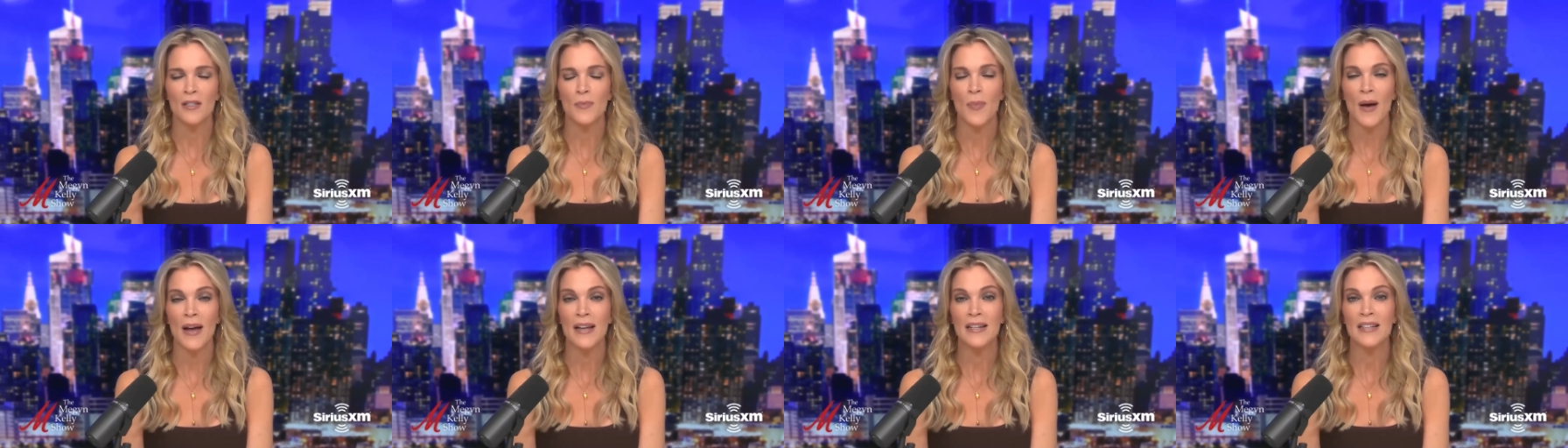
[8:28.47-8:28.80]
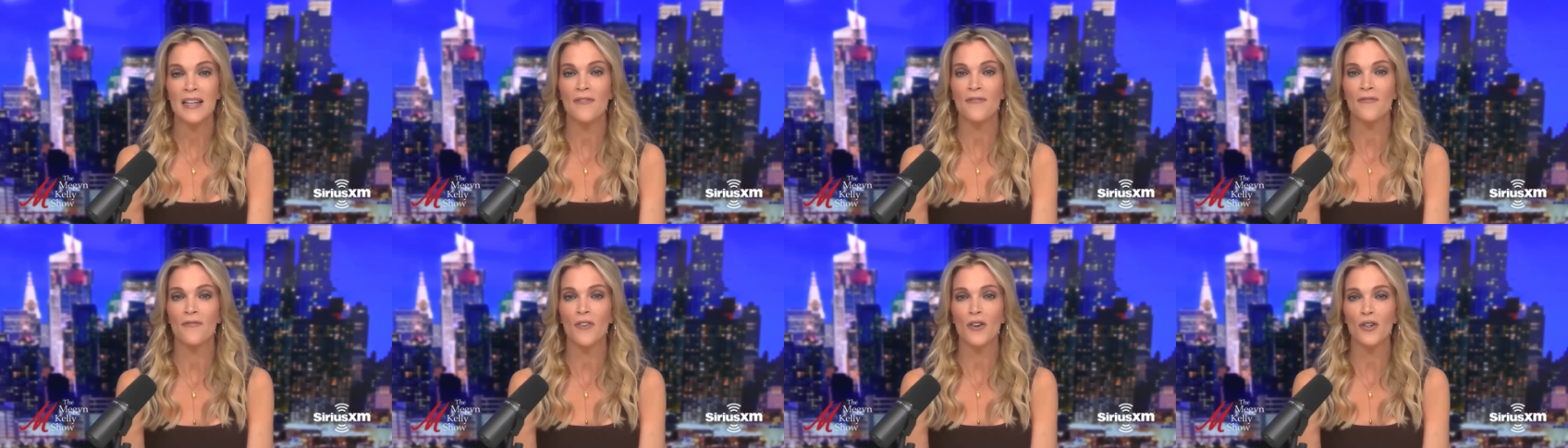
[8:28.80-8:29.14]
by
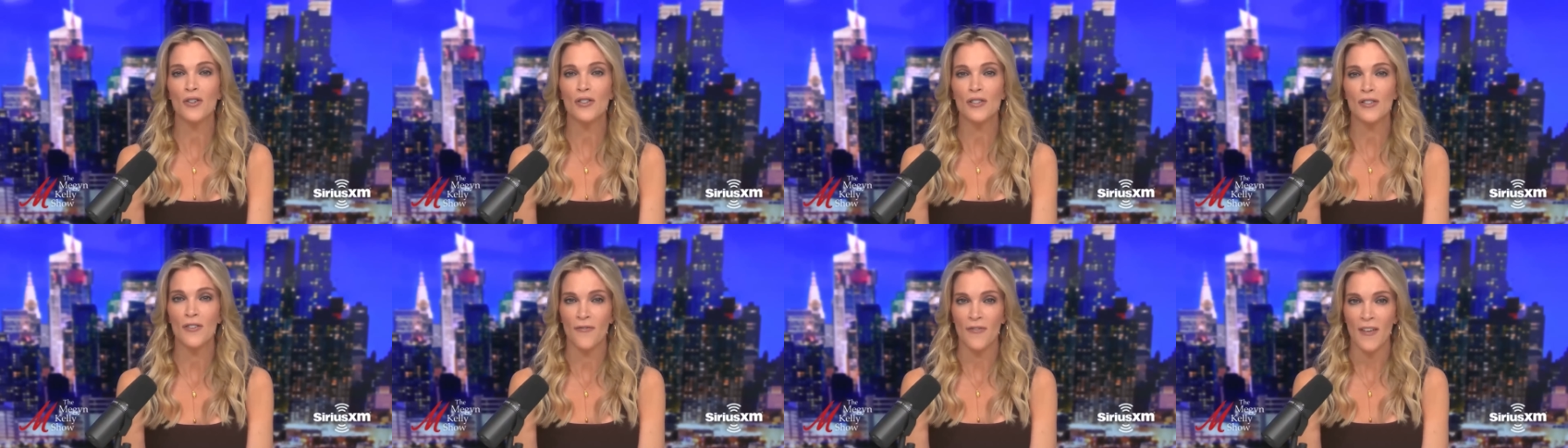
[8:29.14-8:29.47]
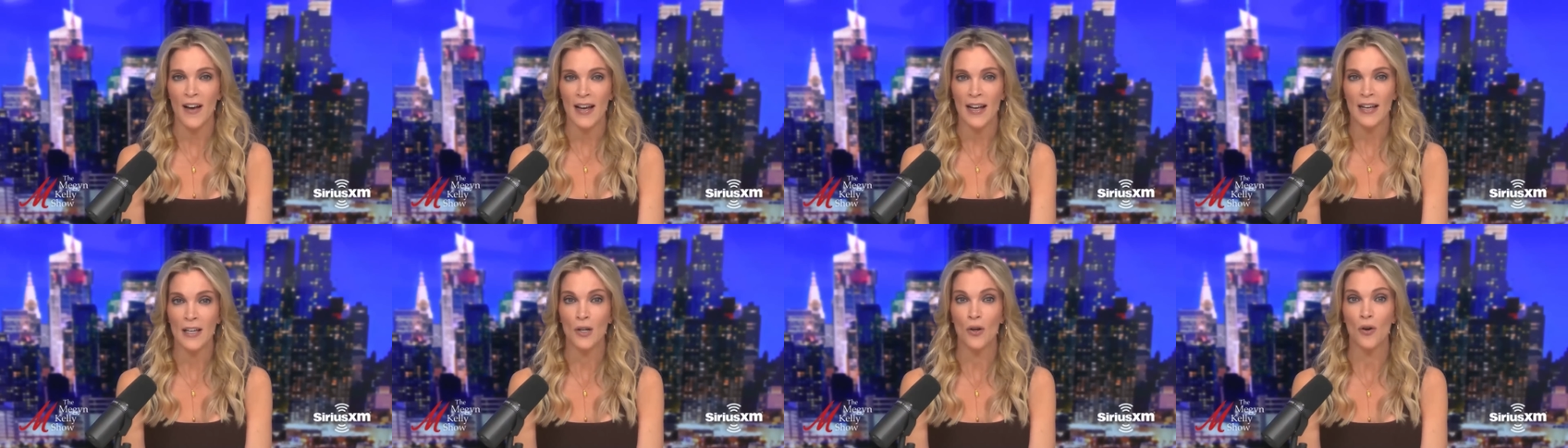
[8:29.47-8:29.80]

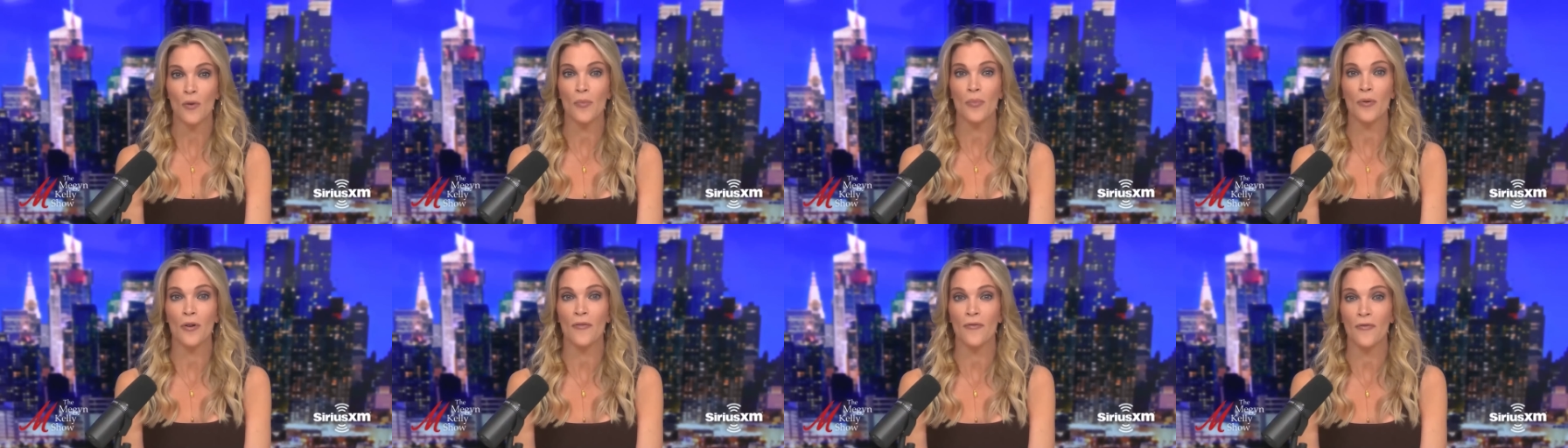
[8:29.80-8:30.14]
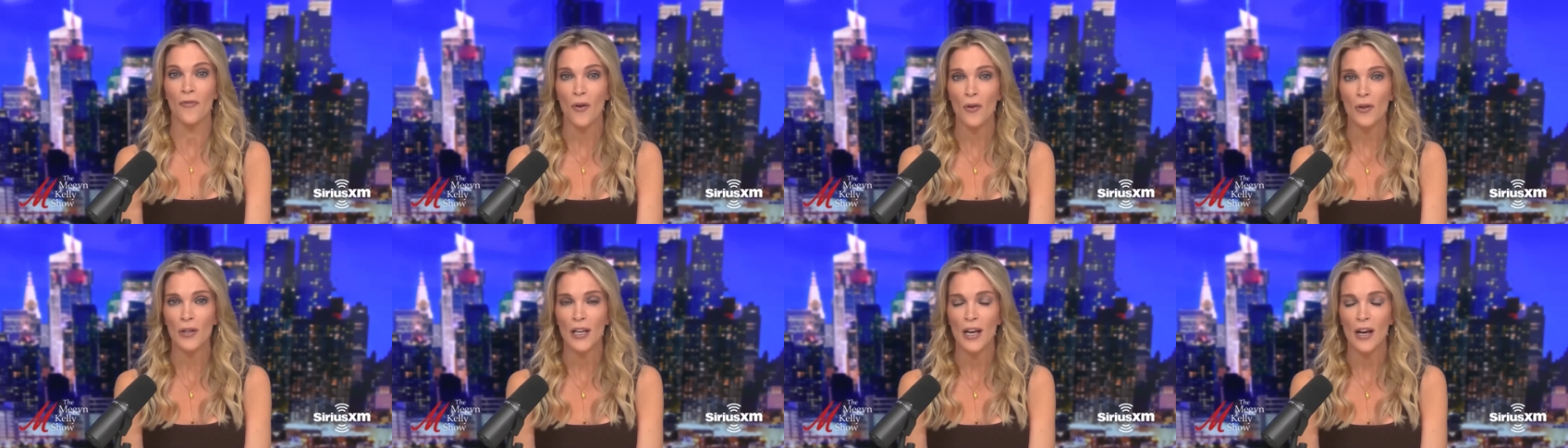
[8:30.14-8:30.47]
diversifying your
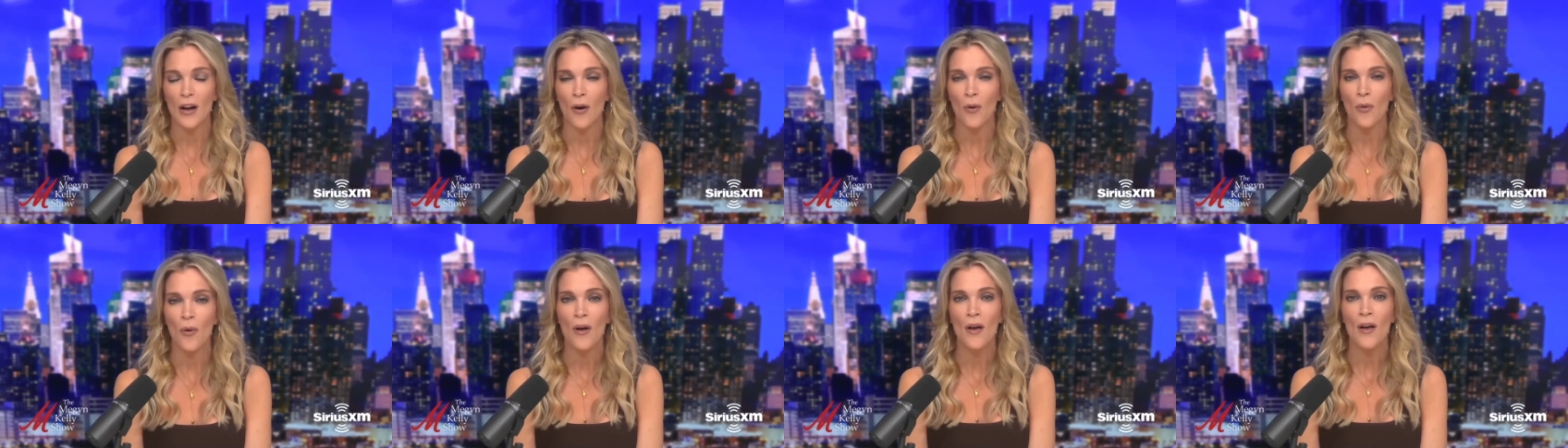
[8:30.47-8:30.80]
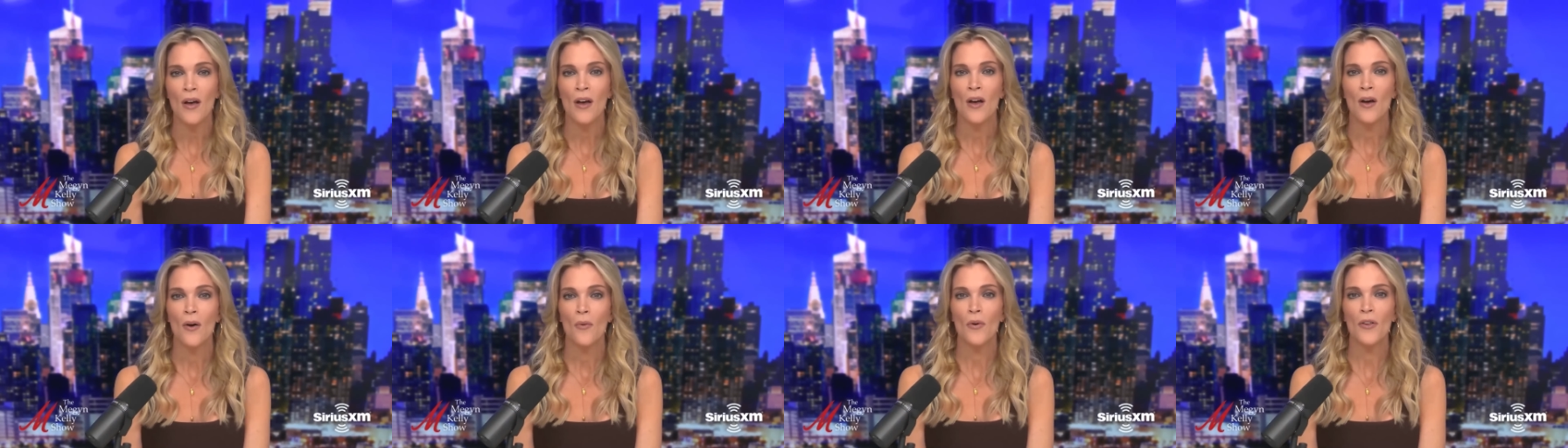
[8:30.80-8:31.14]
portfolio
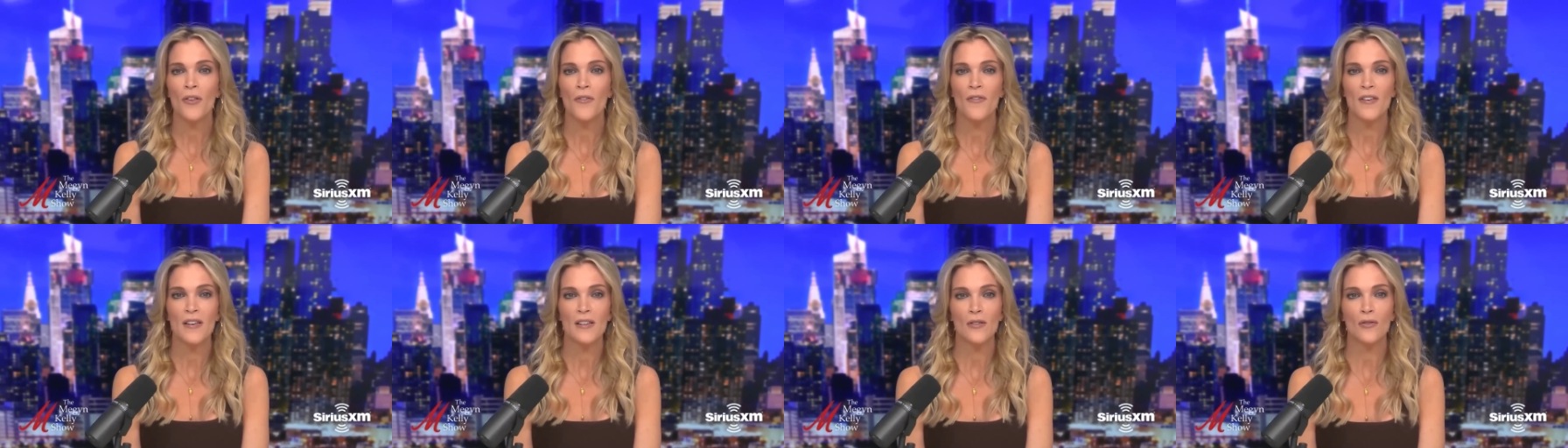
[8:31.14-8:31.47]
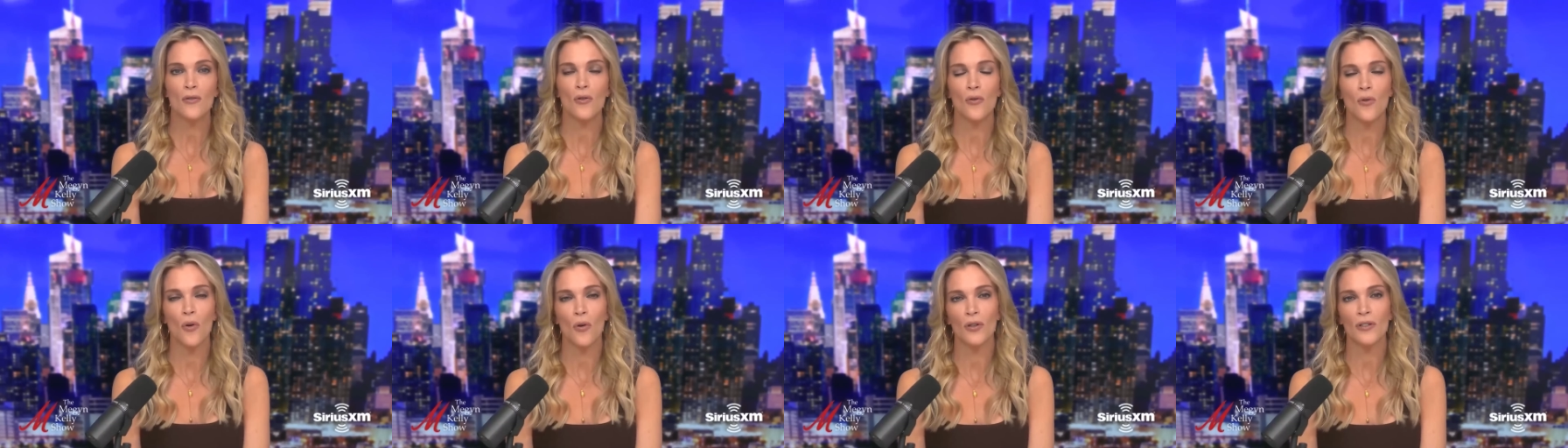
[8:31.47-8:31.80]
with
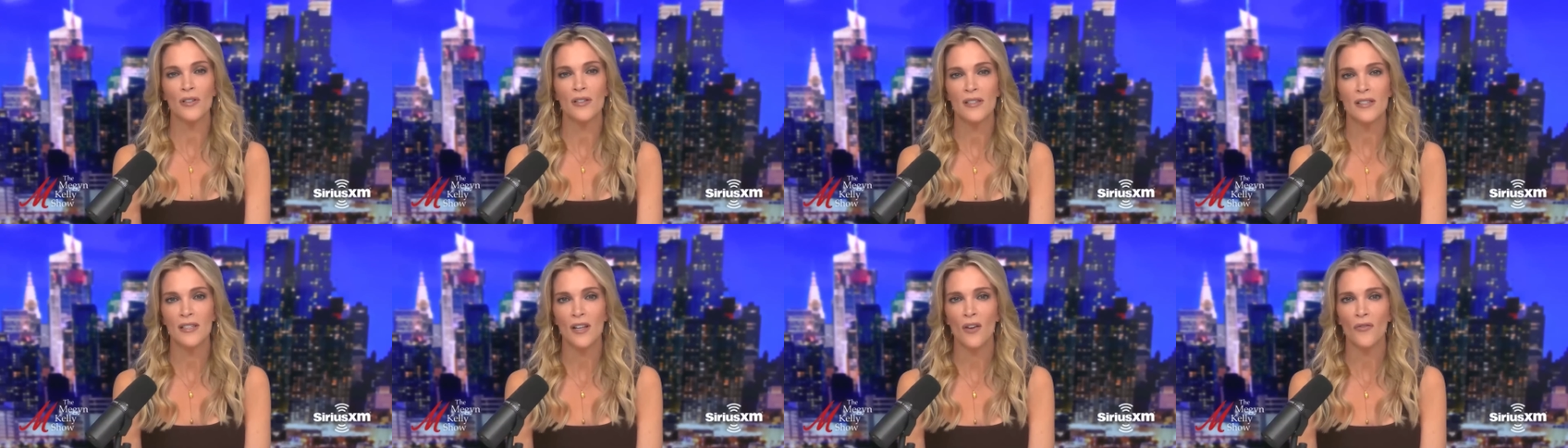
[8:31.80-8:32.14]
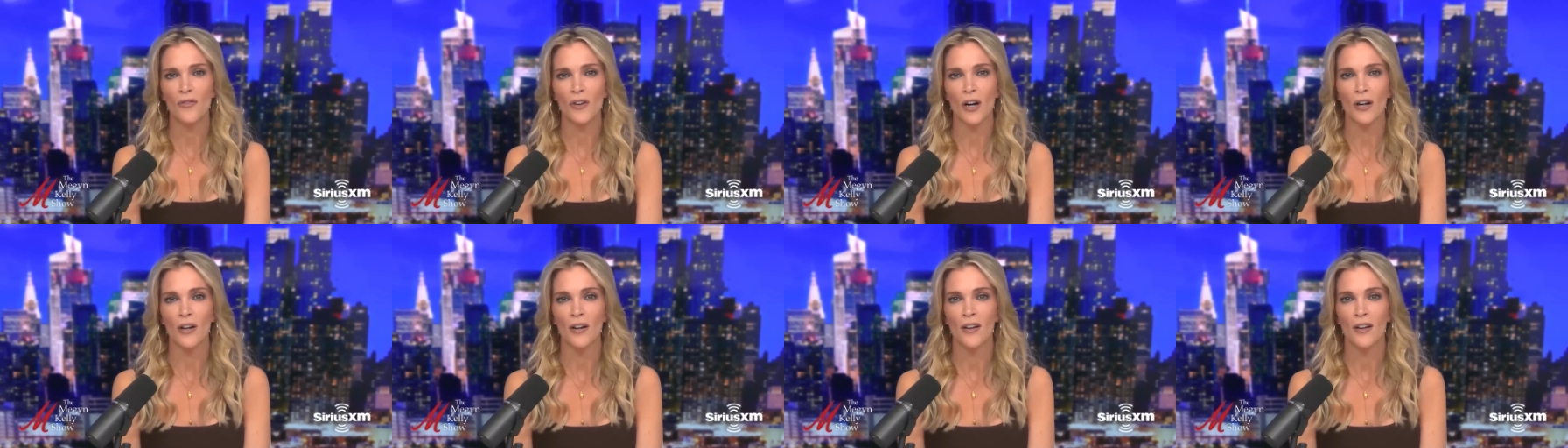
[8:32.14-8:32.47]
physical gold and silver.